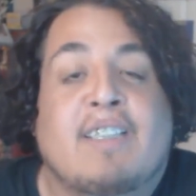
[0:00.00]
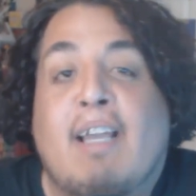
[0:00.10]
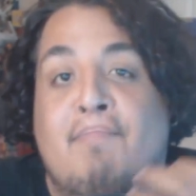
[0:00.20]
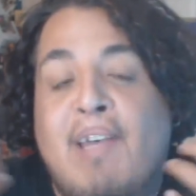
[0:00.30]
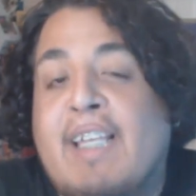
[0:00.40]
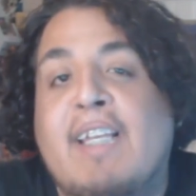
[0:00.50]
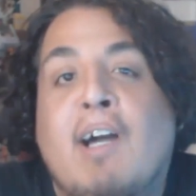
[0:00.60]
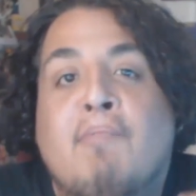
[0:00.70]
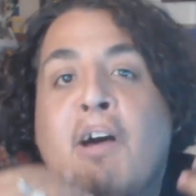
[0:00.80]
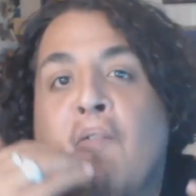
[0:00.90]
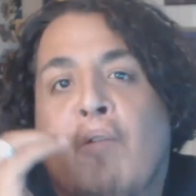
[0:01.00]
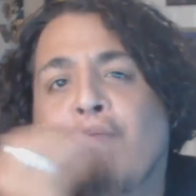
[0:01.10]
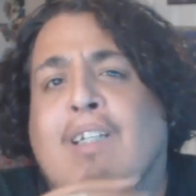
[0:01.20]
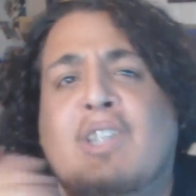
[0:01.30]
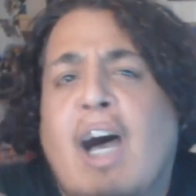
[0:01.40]
It's like picking up where
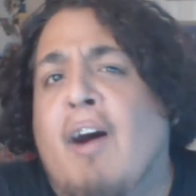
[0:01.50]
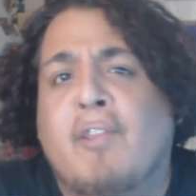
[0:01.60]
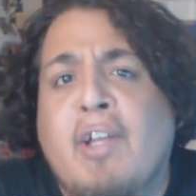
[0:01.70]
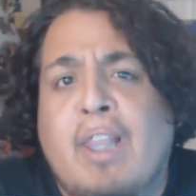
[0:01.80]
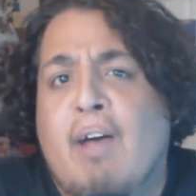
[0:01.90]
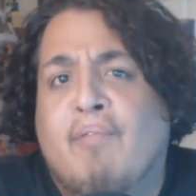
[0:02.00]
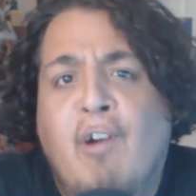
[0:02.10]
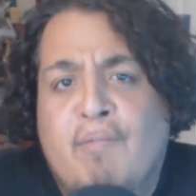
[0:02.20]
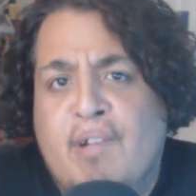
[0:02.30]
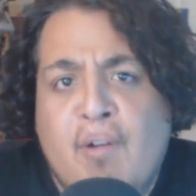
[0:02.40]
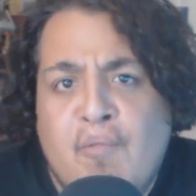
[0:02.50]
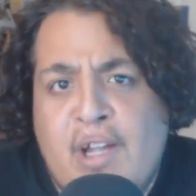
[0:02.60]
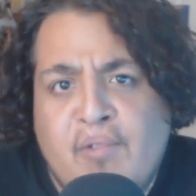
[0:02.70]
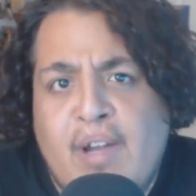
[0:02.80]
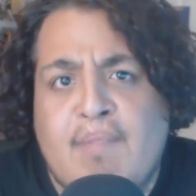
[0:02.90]
my childhood left off in a
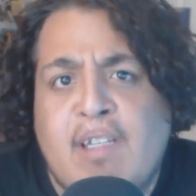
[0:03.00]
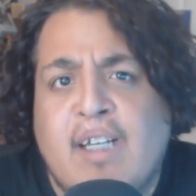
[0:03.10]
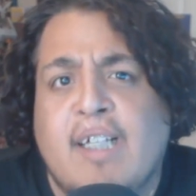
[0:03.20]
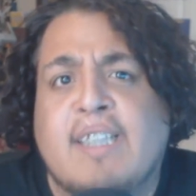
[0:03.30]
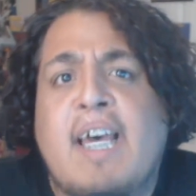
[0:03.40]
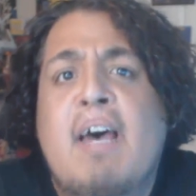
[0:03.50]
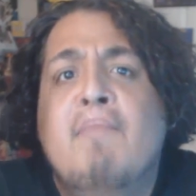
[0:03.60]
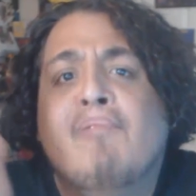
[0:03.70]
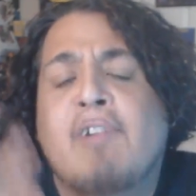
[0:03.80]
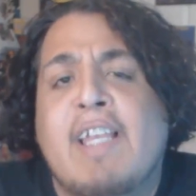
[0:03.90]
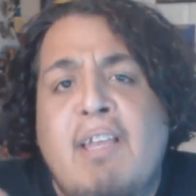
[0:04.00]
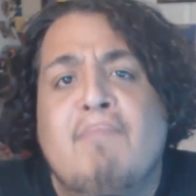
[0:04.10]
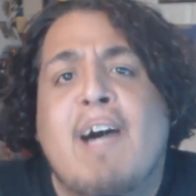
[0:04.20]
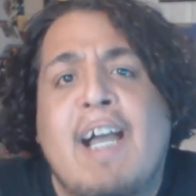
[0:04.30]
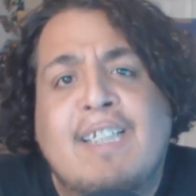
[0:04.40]
weird way, because bringing
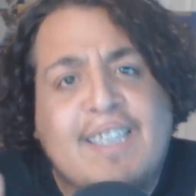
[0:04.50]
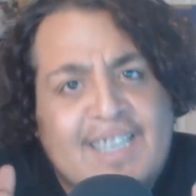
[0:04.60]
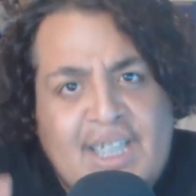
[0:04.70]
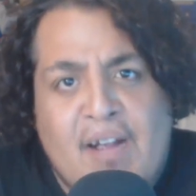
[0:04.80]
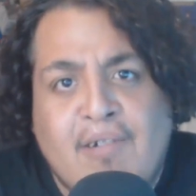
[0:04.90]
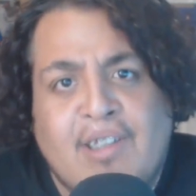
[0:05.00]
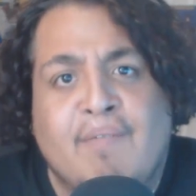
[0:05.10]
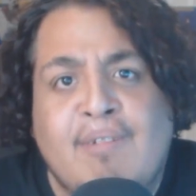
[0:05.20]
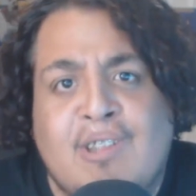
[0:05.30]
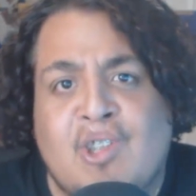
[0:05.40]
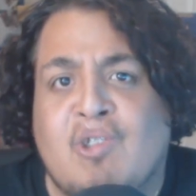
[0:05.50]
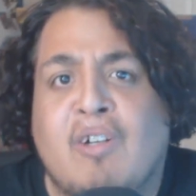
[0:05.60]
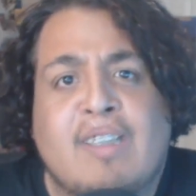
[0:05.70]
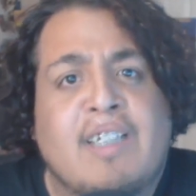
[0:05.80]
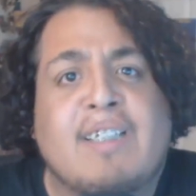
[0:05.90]
back this character, Future
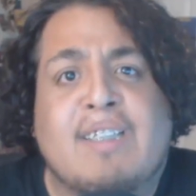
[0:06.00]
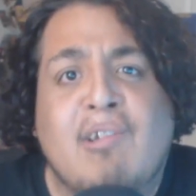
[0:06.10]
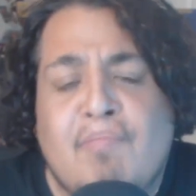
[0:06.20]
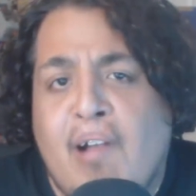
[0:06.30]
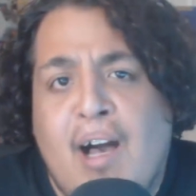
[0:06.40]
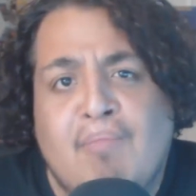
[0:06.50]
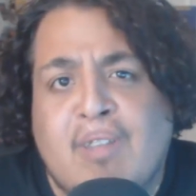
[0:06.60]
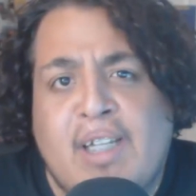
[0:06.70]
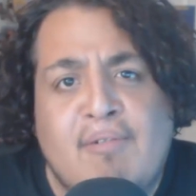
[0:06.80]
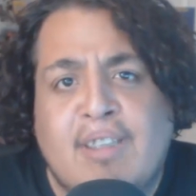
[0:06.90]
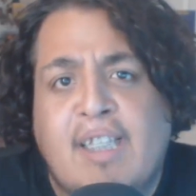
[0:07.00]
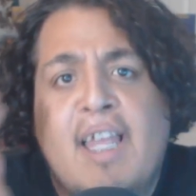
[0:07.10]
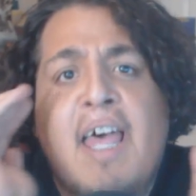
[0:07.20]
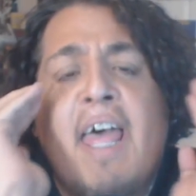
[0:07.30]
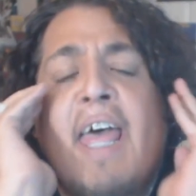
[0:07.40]
Trunks, and his new problems and everything,
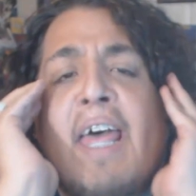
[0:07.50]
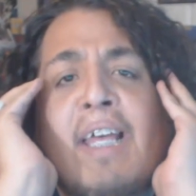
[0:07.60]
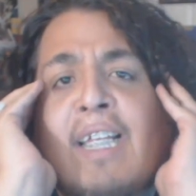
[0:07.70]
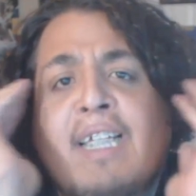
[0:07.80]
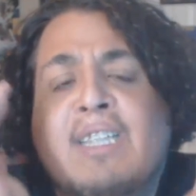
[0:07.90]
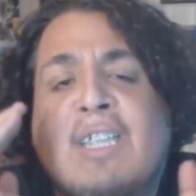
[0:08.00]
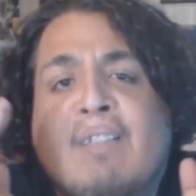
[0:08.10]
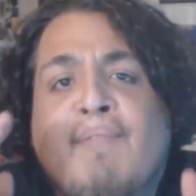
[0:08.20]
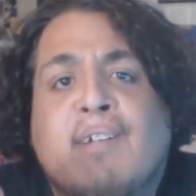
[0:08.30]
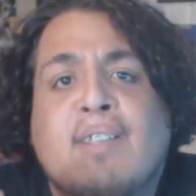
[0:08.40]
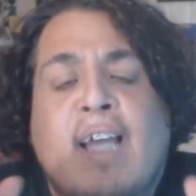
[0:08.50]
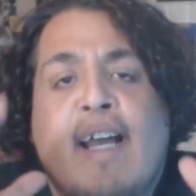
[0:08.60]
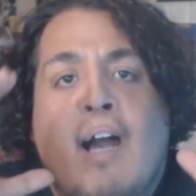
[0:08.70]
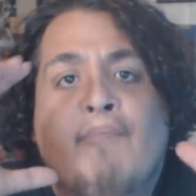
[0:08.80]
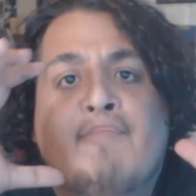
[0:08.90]
it just feels
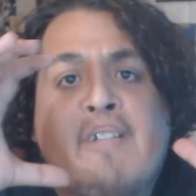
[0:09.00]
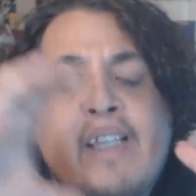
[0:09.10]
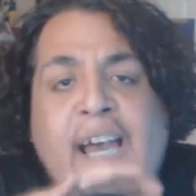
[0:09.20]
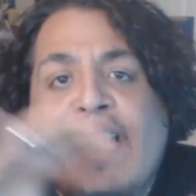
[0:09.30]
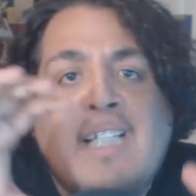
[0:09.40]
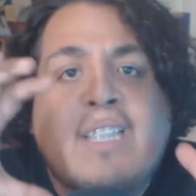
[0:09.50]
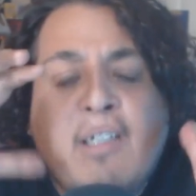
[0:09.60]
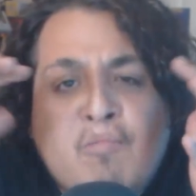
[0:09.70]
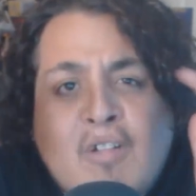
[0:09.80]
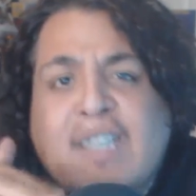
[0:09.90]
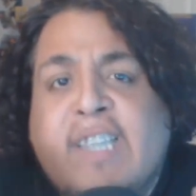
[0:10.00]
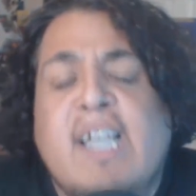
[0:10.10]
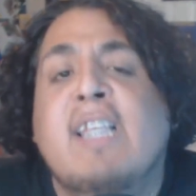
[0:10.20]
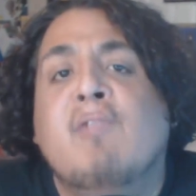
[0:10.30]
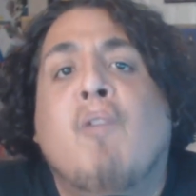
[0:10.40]
like I'm getting to
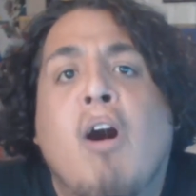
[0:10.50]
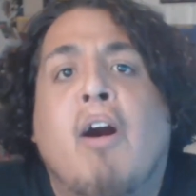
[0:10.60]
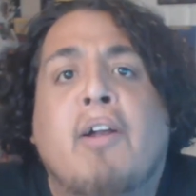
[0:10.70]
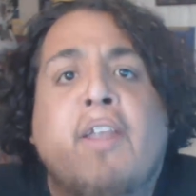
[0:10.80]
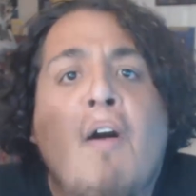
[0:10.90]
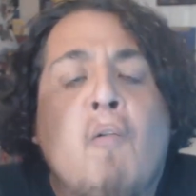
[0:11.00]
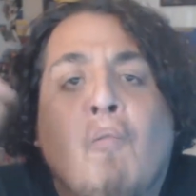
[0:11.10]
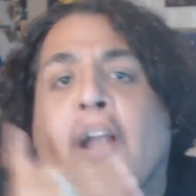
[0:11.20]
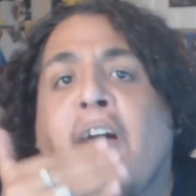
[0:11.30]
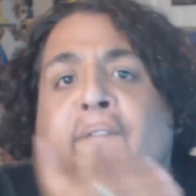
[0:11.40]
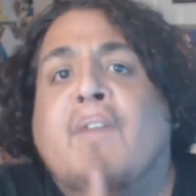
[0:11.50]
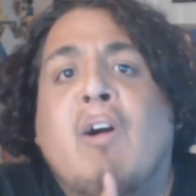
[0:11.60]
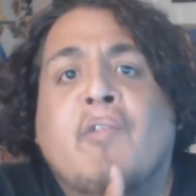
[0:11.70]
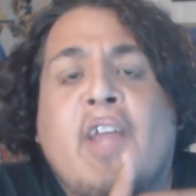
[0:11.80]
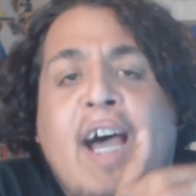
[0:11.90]
continue on what I
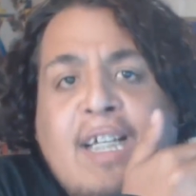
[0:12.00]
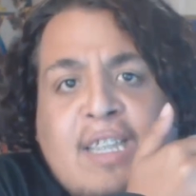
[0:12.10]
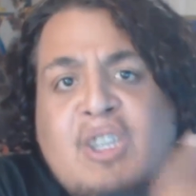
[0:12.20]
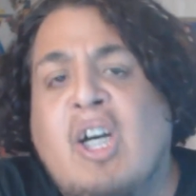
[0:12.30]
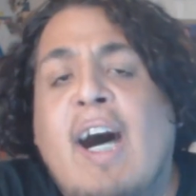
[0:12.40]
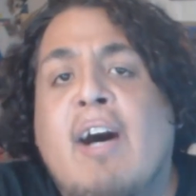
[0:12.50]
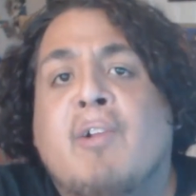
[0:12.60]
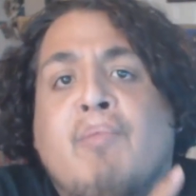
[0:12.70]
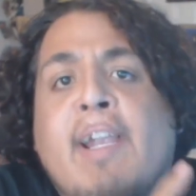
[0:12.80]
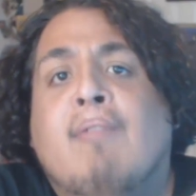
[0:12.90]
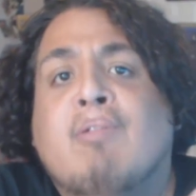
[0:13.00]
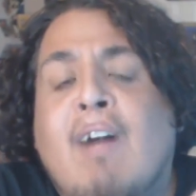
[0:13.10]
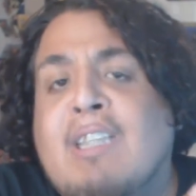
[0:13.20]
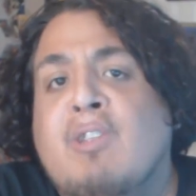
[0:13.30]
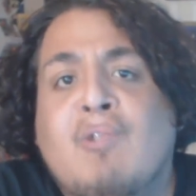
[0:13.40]
felt as a child when I was
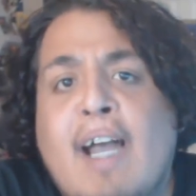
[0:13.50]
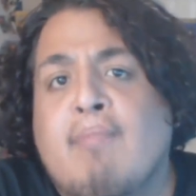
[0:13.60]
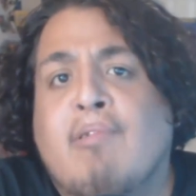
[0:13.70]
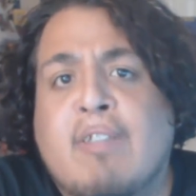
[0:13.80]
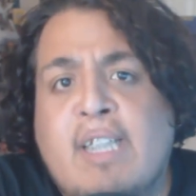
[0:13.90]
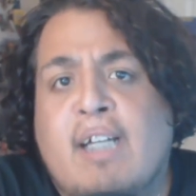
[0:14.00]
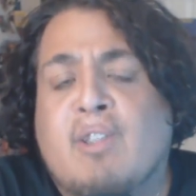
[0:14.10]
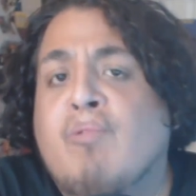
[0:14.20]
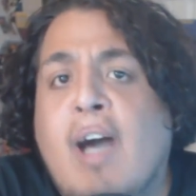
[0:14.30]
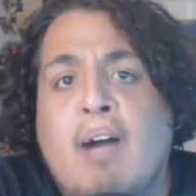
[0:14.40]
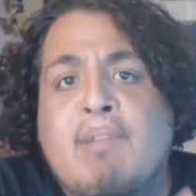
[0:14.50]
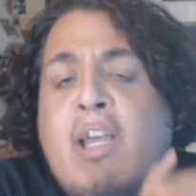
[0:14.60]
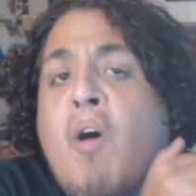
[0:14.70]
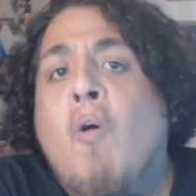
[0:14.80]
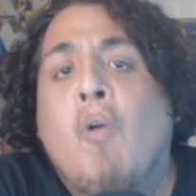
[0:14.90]
watching Dragon Ball Z on
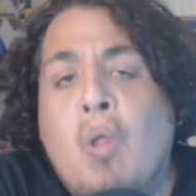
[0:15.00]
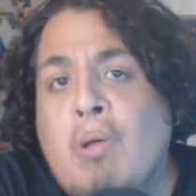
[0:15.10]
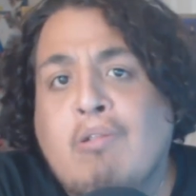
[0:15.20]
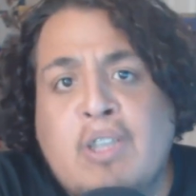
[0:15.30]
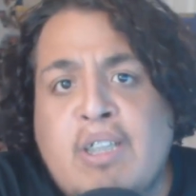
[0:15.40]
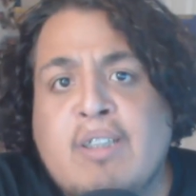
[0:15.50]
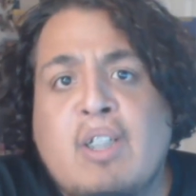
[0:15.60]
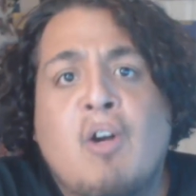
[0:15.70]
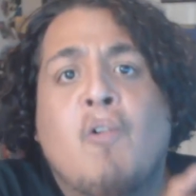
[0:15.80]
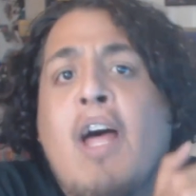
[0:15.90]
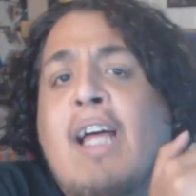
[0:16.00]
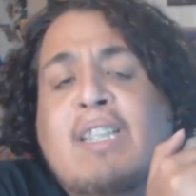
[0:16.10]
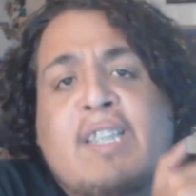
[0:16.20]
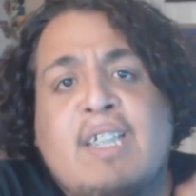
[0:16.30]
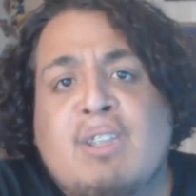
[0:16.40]
Toonami all those years ago
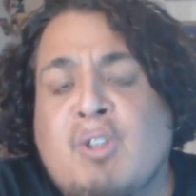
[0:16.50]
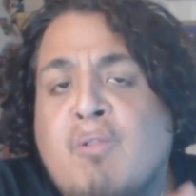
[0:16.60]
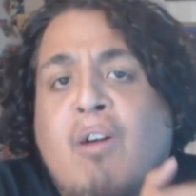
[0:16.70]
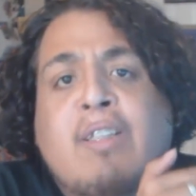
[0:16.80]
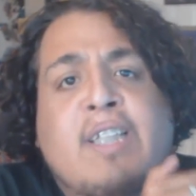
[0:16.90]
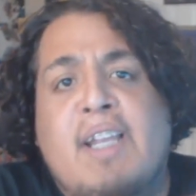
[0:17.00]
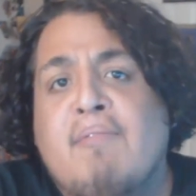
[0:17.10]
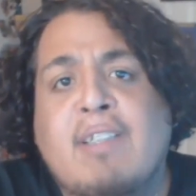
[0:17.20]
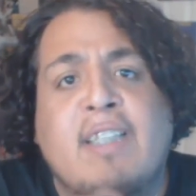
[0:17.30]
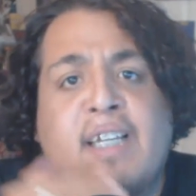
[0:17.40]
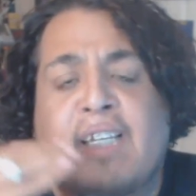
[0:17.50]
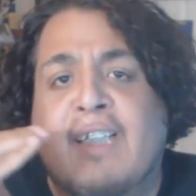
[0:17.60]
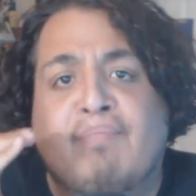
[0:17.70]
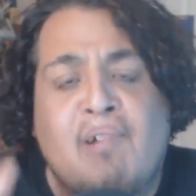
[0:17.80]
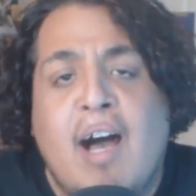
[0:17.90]
and seeing Trunks and everything and
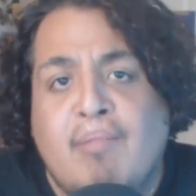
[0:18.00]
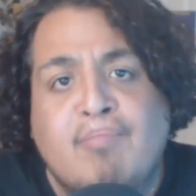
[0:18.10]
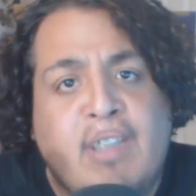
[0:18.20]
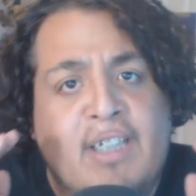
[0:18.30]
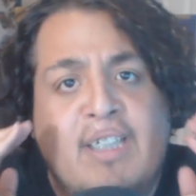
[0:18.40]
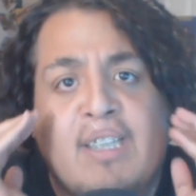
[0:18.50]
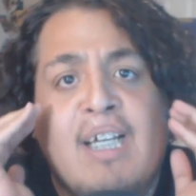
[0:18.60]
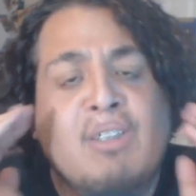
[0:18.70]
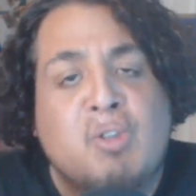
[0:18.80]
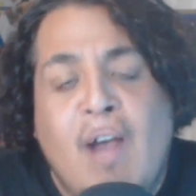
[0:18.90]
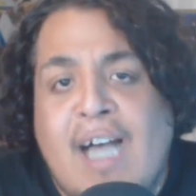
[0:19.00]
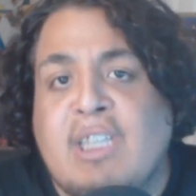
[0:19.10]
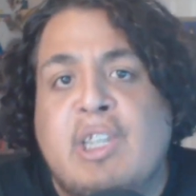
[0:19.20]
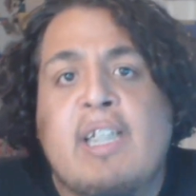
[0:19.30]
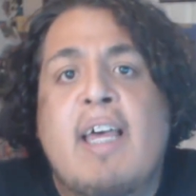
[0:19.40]
his problems and his
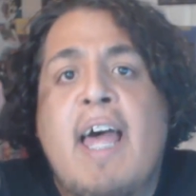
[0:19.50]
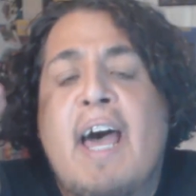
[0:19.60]
tragedy.